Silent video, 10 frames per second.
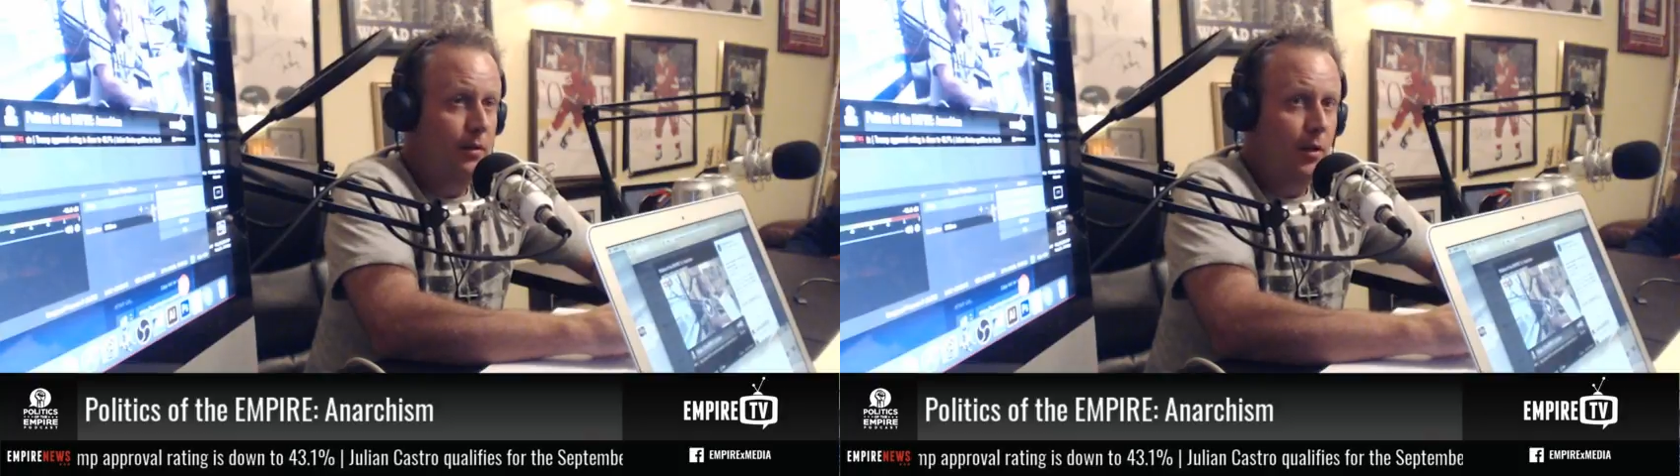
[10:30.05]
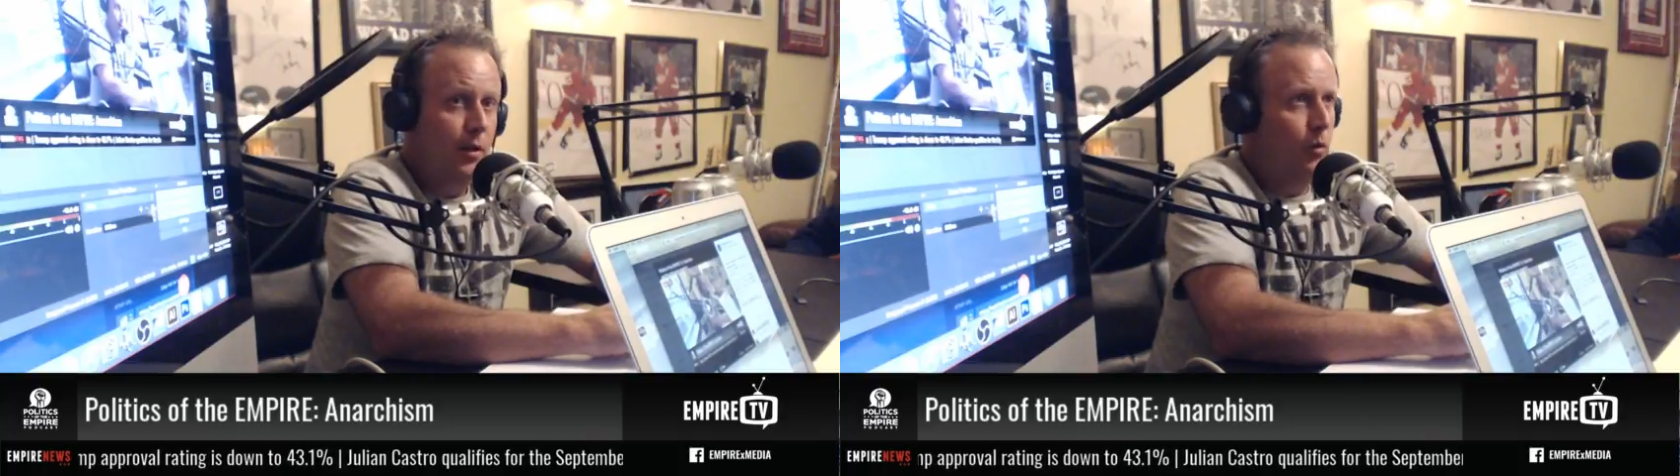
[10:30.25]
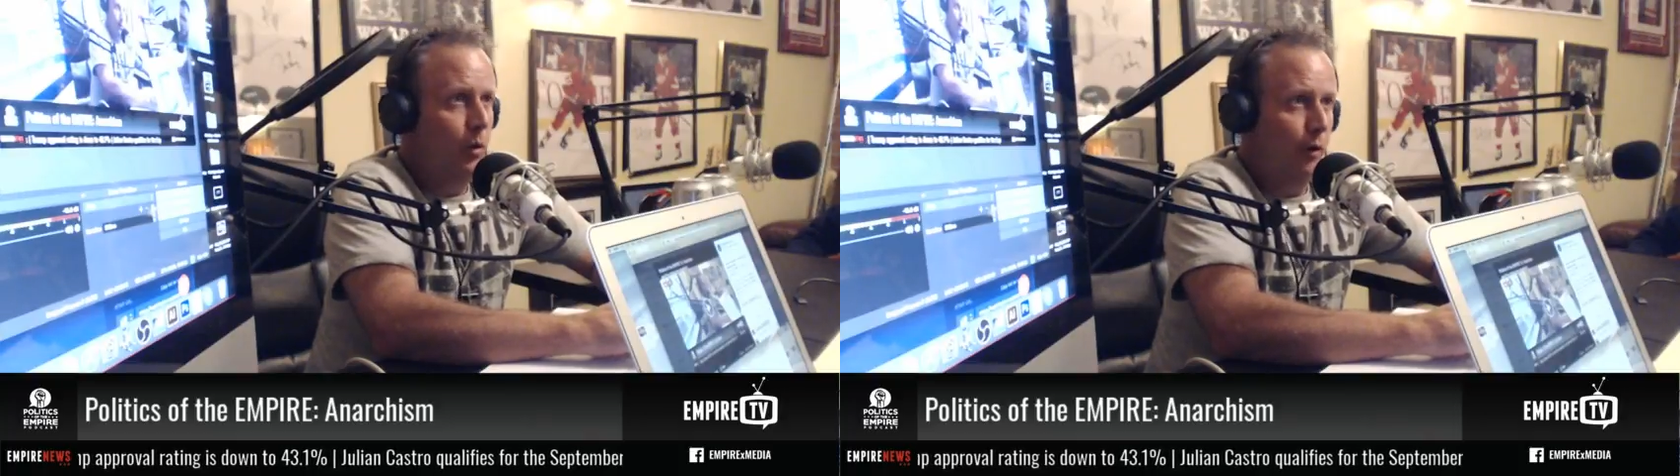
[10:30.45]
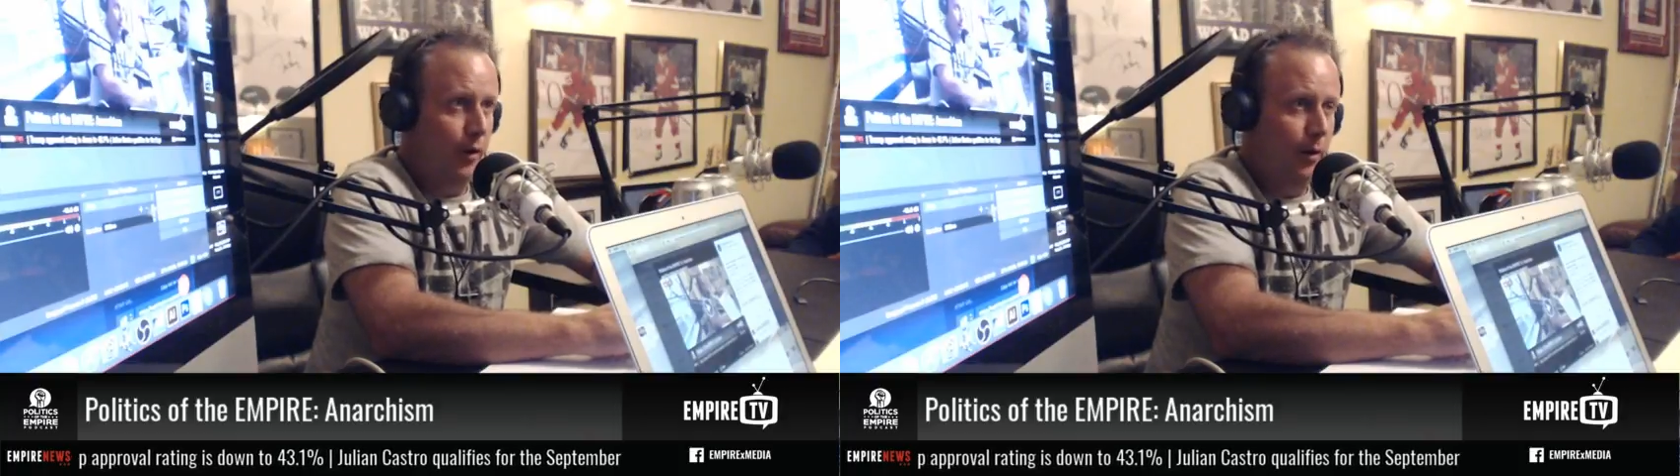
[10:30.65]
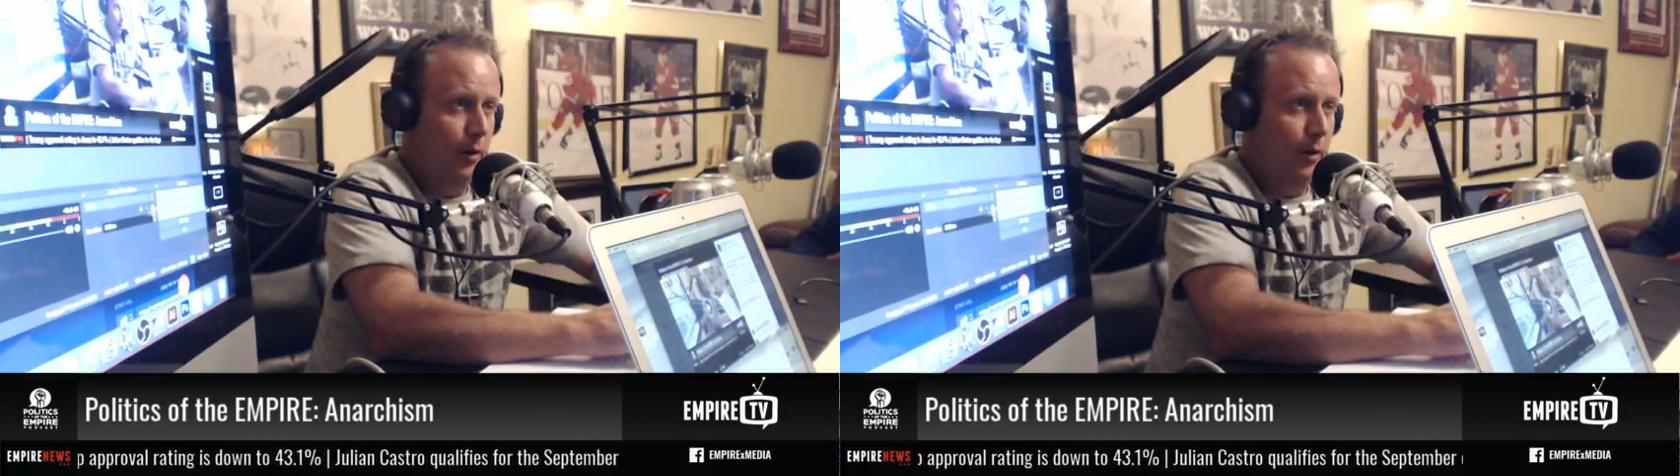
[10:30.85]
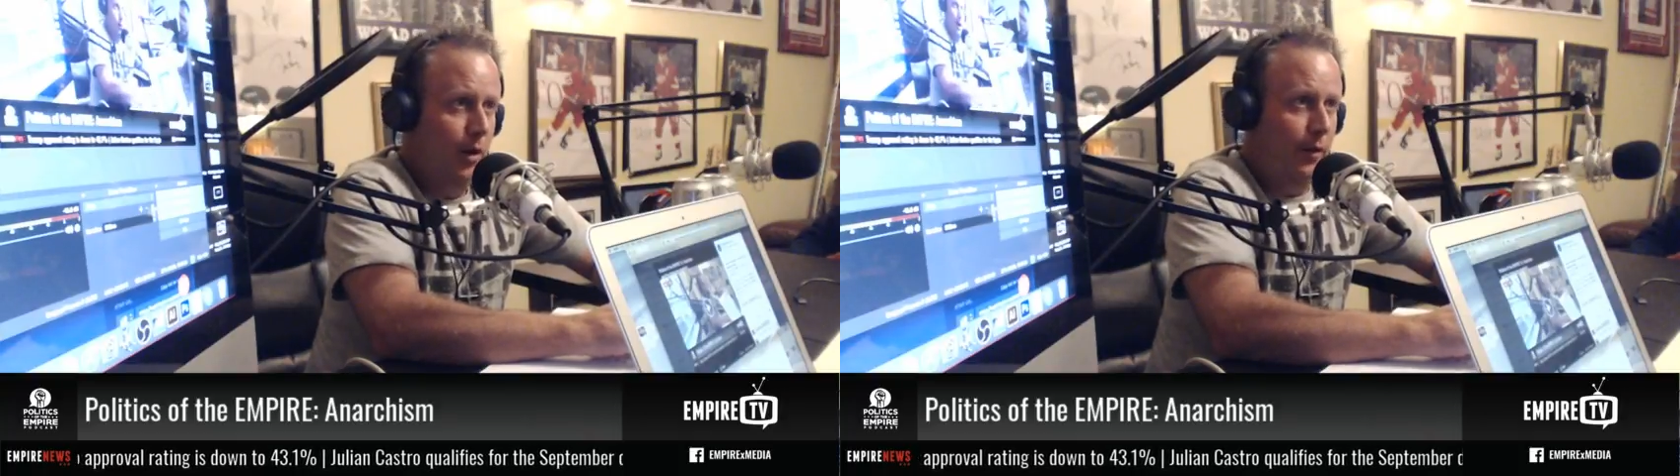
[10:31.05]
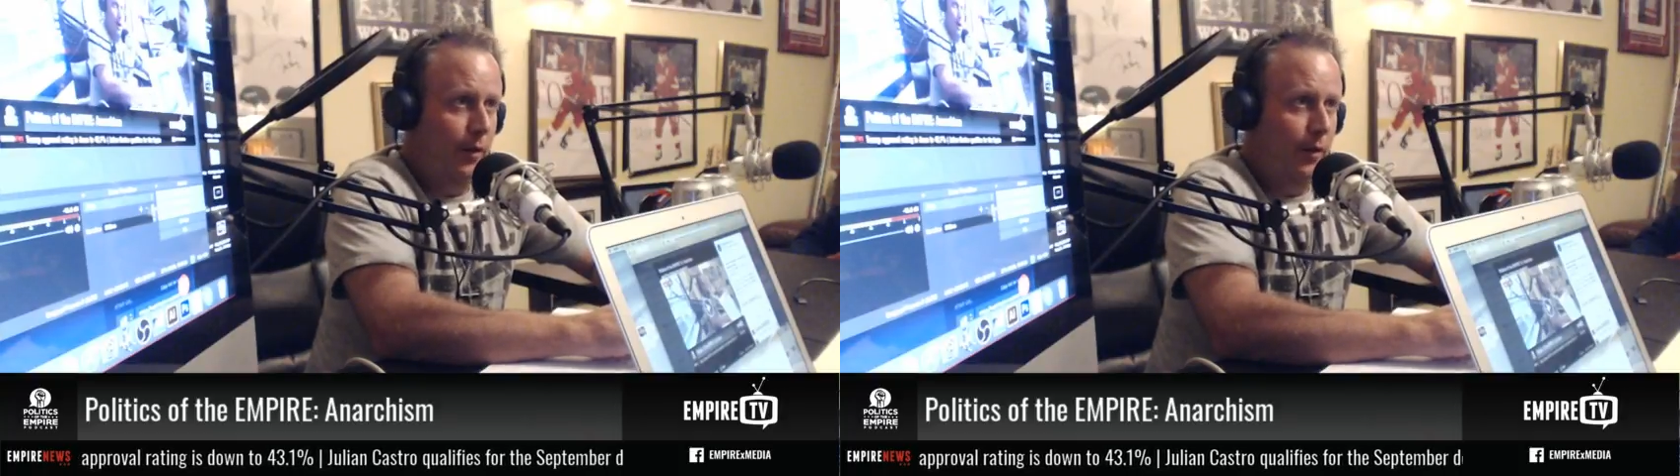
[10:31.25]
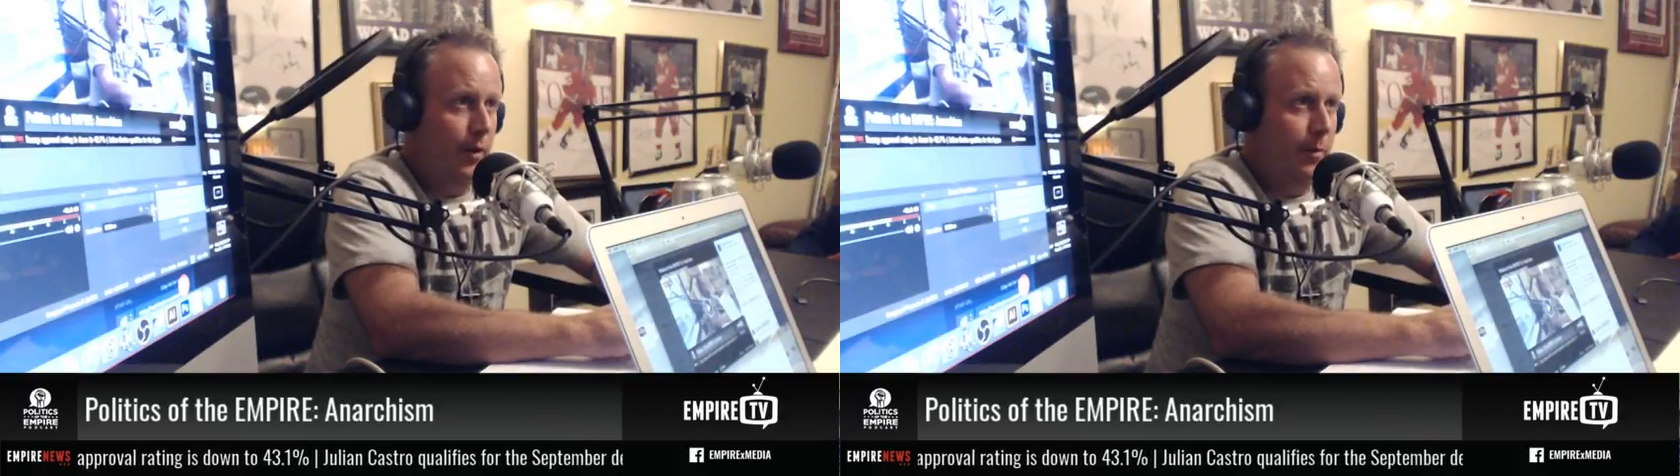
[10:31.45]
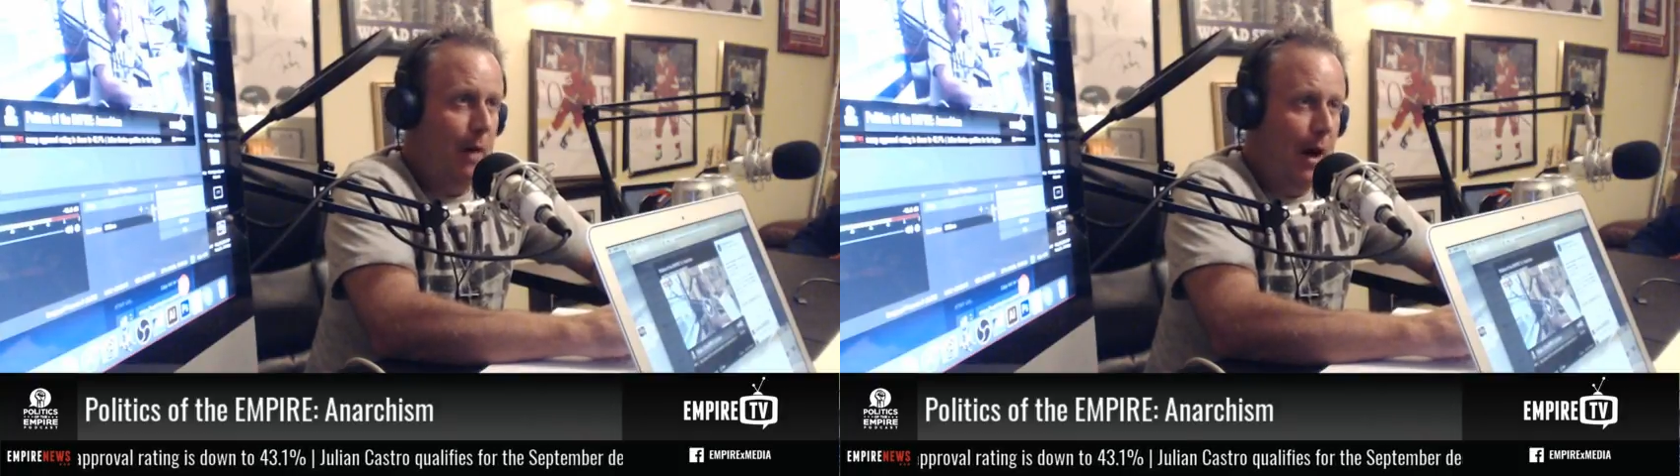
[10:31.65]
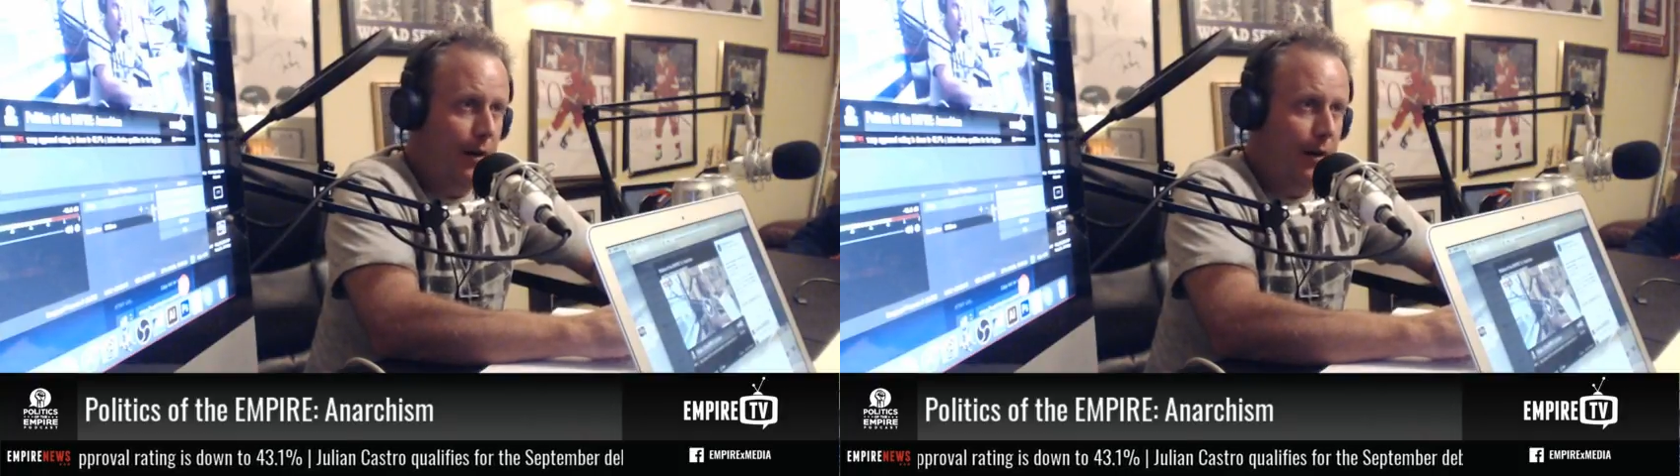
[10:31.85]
official or whomever.